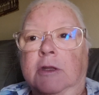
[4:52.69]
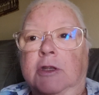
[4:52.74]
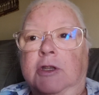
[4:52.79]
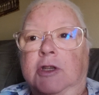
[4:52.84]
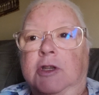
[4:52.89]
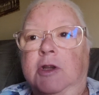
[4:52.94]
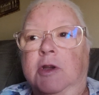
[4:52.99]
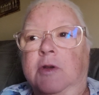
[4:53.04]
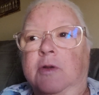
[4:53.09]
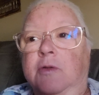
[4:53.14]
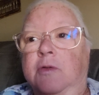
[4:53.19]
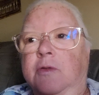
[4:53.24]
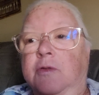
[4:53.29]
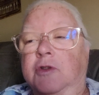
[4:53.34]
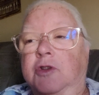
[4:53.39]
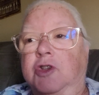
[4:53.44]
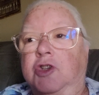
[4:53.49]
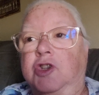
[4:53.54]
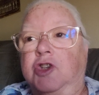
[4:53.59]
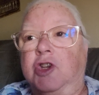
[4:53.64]

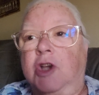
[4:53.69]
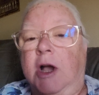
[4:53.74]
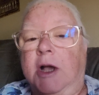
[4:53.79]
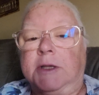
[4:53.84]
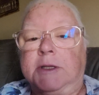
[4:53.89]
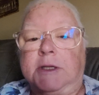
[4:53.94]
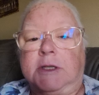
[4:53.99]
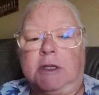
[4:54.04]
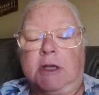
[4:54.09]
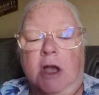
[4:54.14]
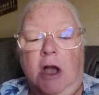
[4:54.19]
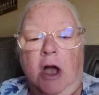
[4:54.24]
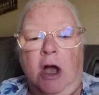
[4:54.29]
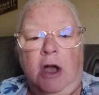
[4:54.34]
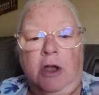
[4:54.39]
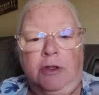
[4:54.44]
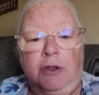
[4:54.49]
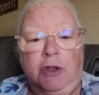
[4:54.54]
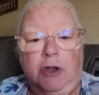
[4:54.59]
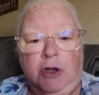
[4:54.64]
to just
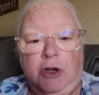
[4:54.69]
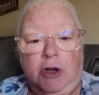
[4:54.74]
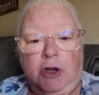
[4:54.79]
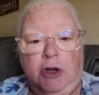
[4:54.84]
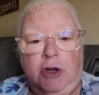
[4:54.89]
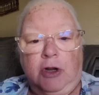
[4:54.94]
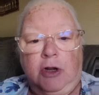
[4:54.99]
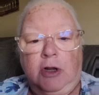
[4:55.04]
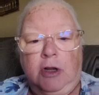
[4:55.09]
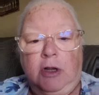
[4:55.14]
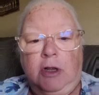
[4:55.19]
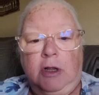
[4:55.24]
under